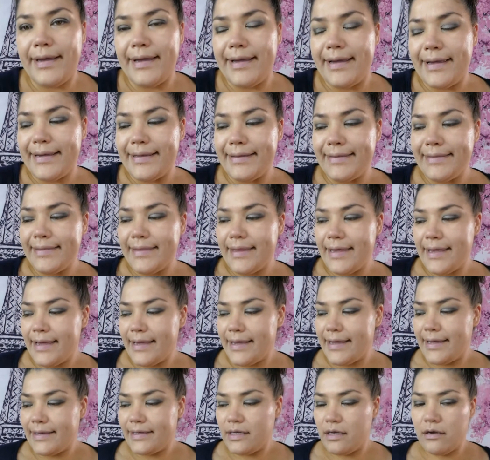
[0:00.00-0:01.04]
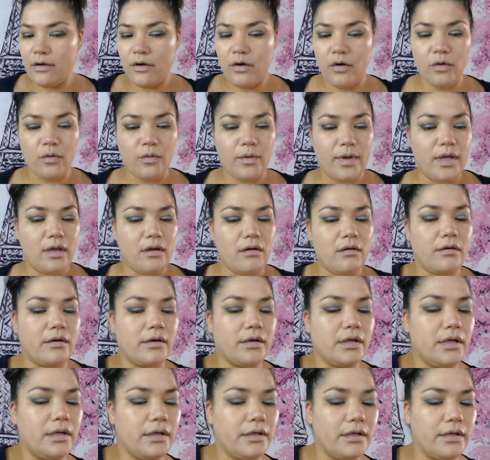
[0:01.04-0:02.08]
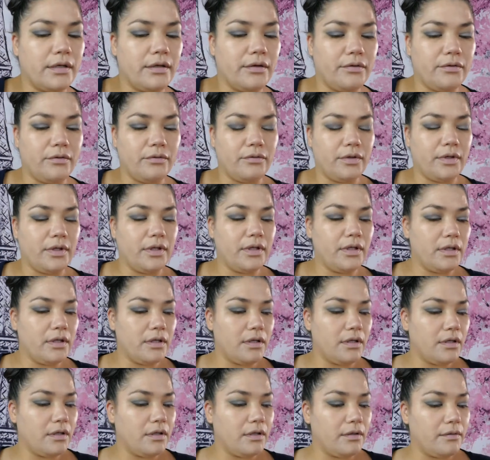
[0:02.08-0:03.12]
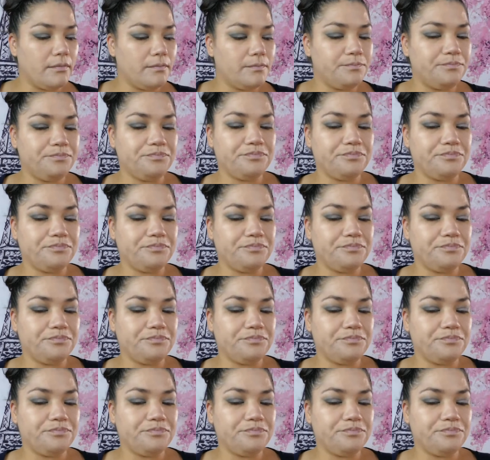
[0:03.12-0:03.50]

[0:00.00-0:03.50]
And then we are gonna go in